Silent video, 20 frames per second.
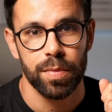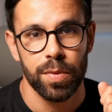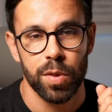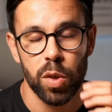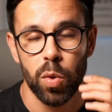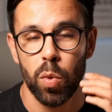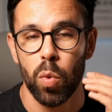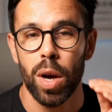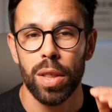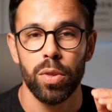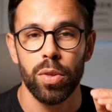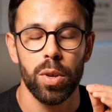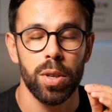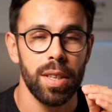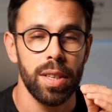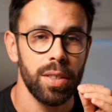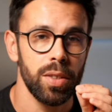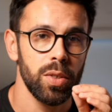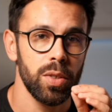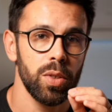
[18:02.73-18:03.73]
So what do you
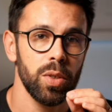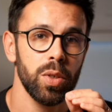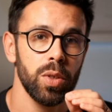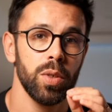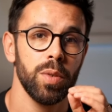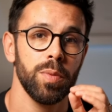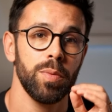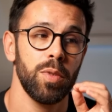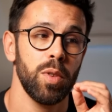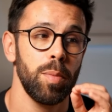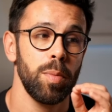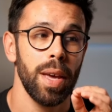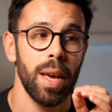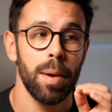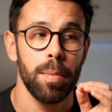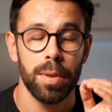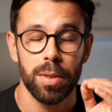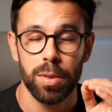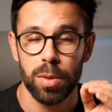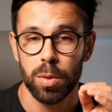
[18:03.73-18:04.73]
need to do to be
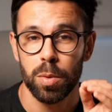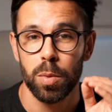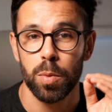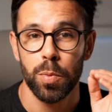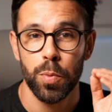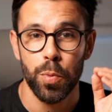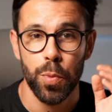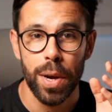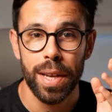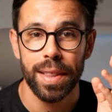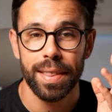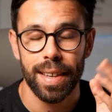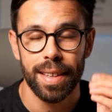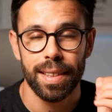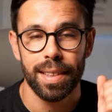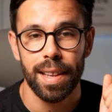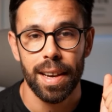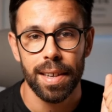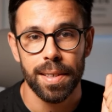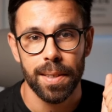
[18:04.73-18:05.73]
able to win
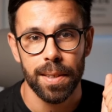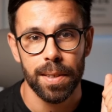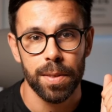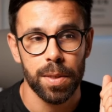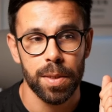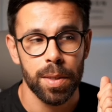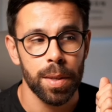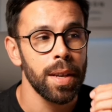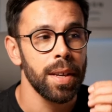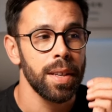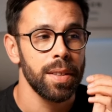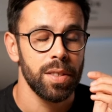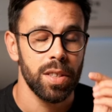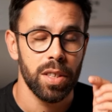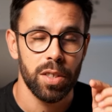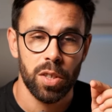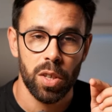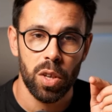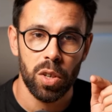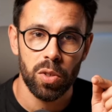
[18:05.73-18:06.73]
that license?
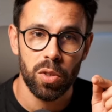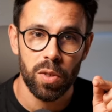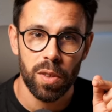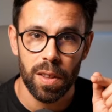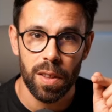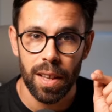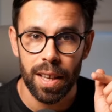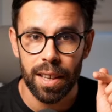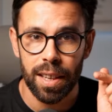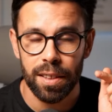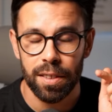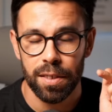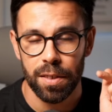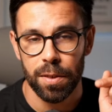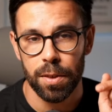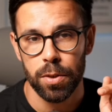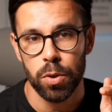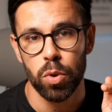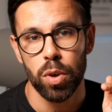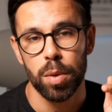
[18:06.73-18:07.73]
Just go to the link in the
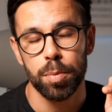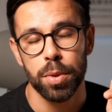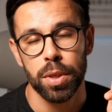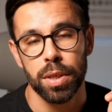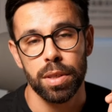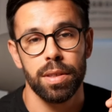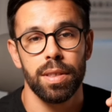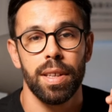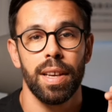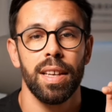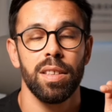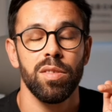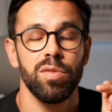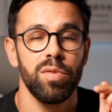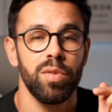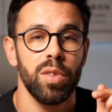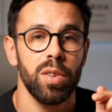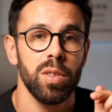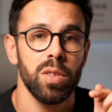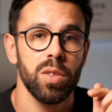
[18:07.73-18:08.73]
description and
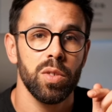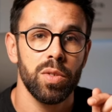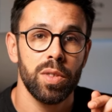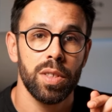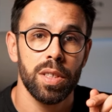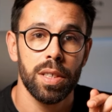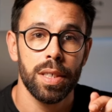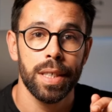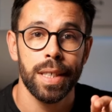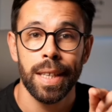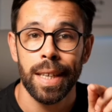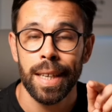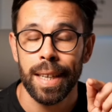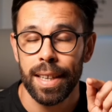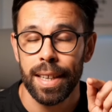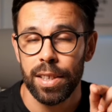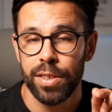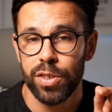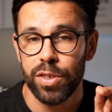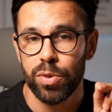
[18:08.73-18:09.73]
follow the
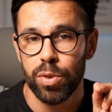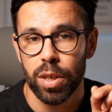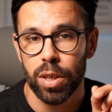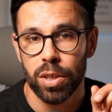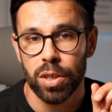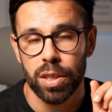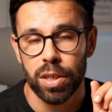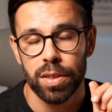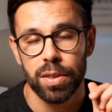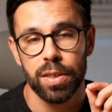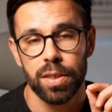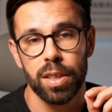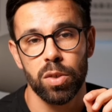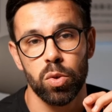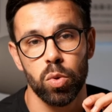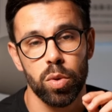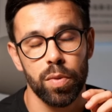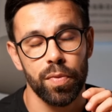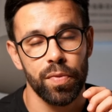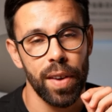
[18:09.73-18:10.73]
instructions that
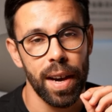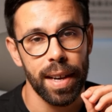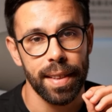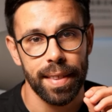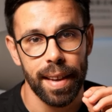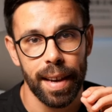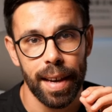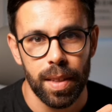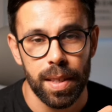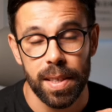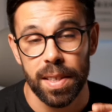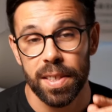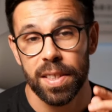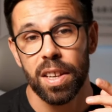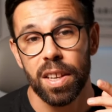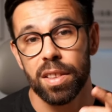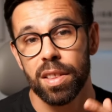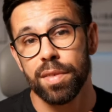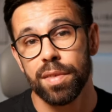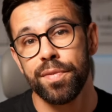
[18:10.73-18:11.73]
you will find there. This is
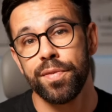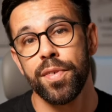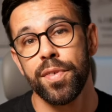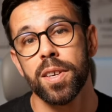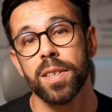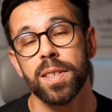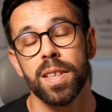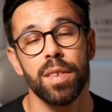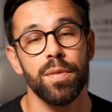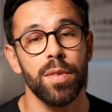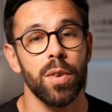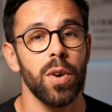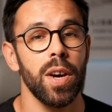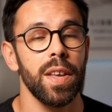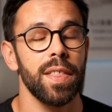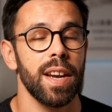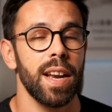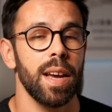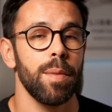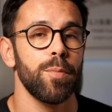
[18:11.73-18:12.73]
not the first giveaway
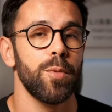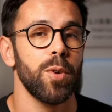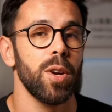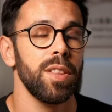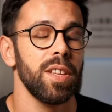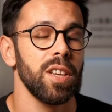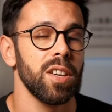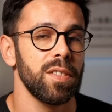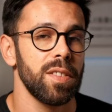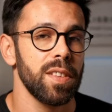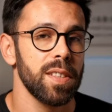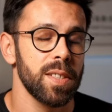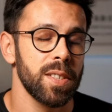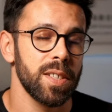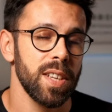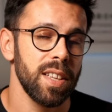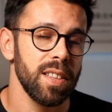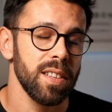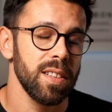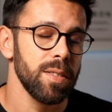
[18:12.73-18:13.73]
that I'm running on this
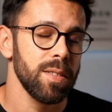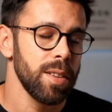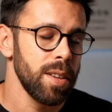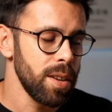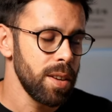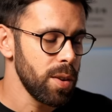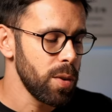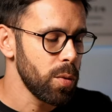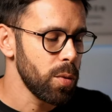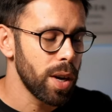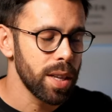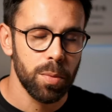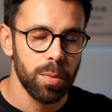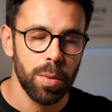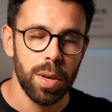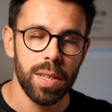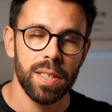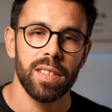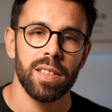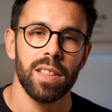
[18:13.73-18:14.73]
channel. Quite
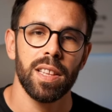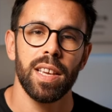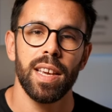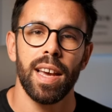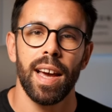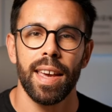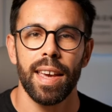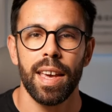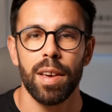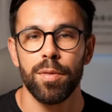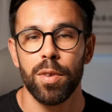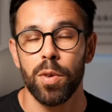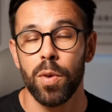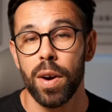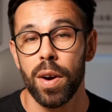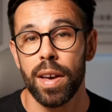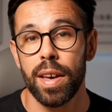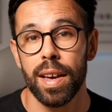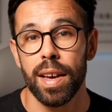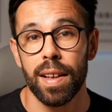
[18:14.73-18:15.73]
recently, I gave
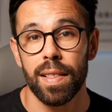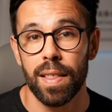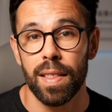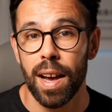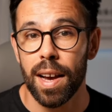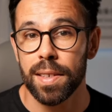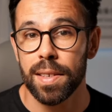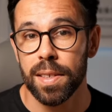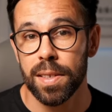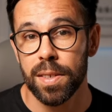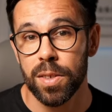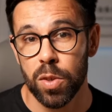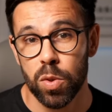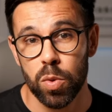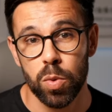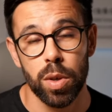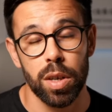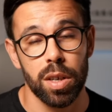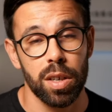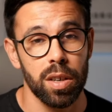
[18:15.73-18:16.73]
away a license
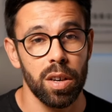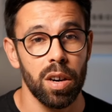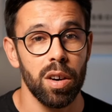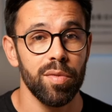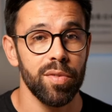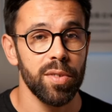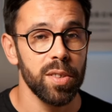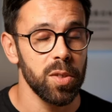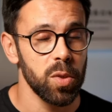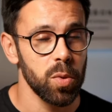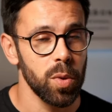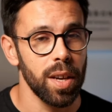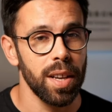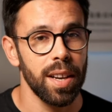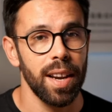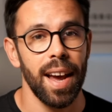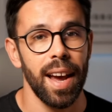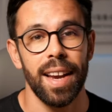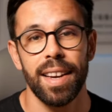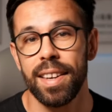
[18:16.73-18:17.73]
to a conference, to an
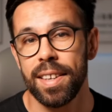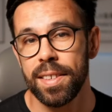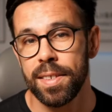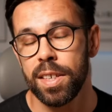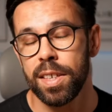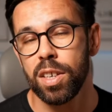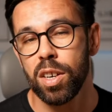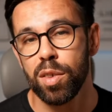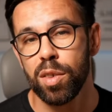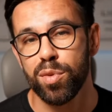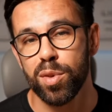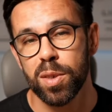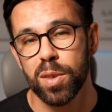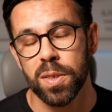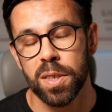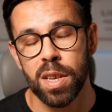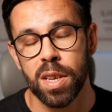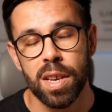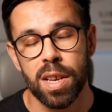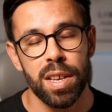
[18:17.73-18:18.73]
NDC
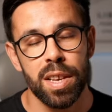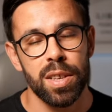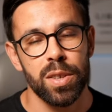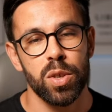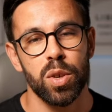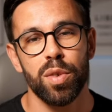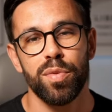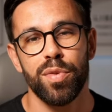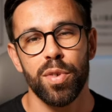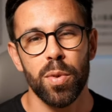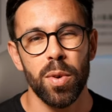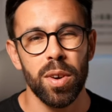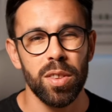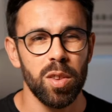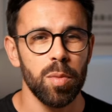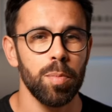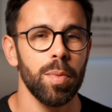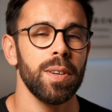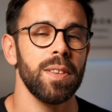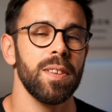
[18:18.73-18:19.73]
conference. So if you want
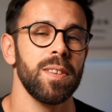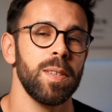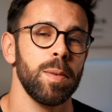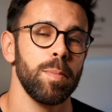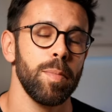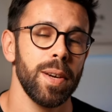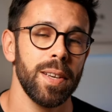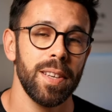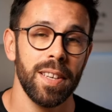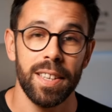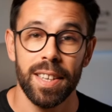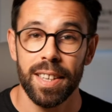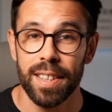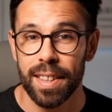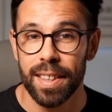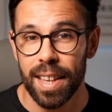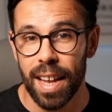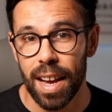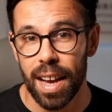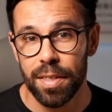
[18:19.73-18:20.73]
to participate in
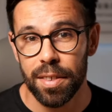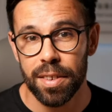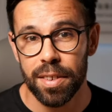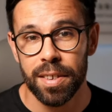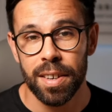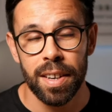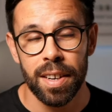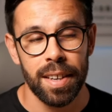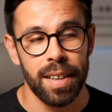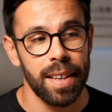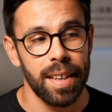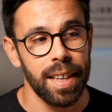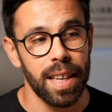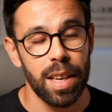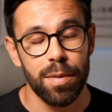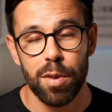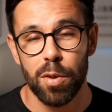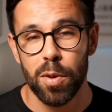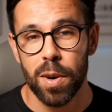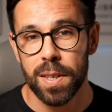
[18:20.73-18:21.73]
another
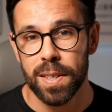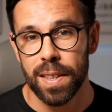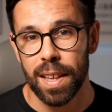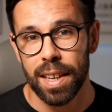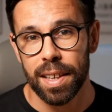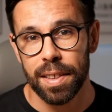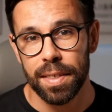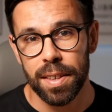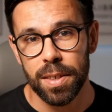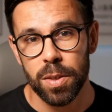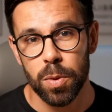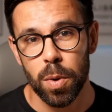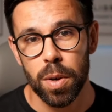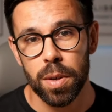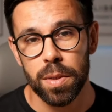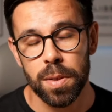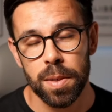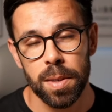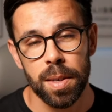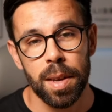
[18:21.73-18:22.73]
giveaways like these
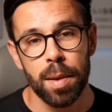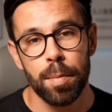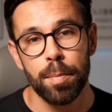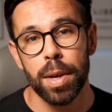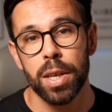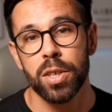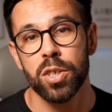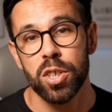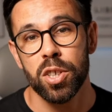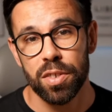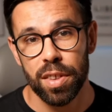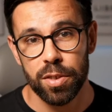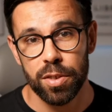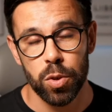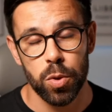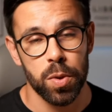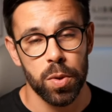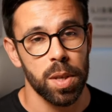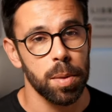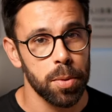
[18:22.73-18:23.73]
ones, make sure that
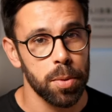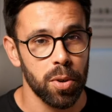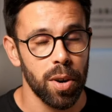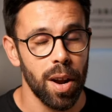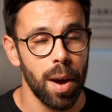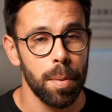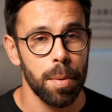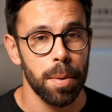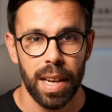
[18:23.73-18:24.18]
you subscribe.